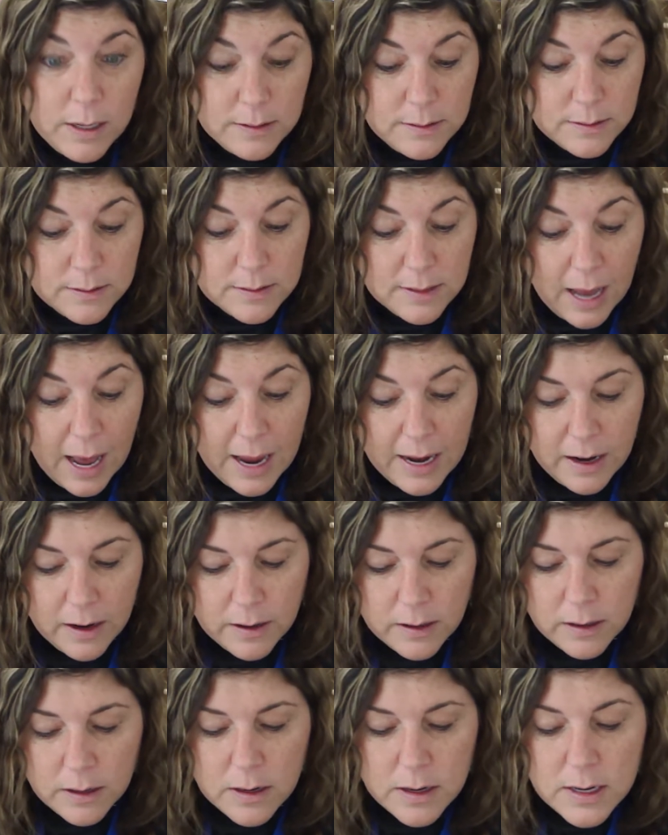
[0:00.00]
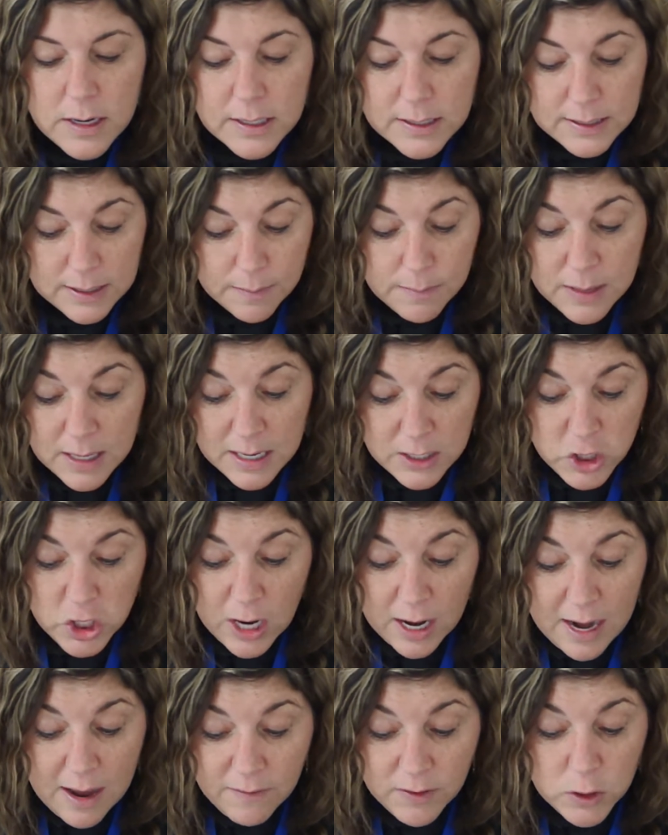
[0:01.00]
desire, something she
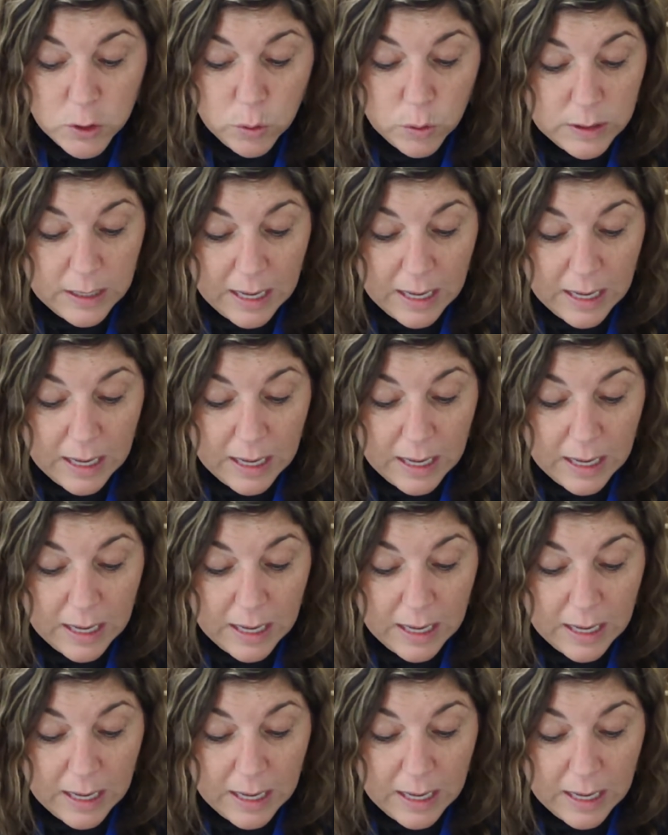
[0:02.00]
had never told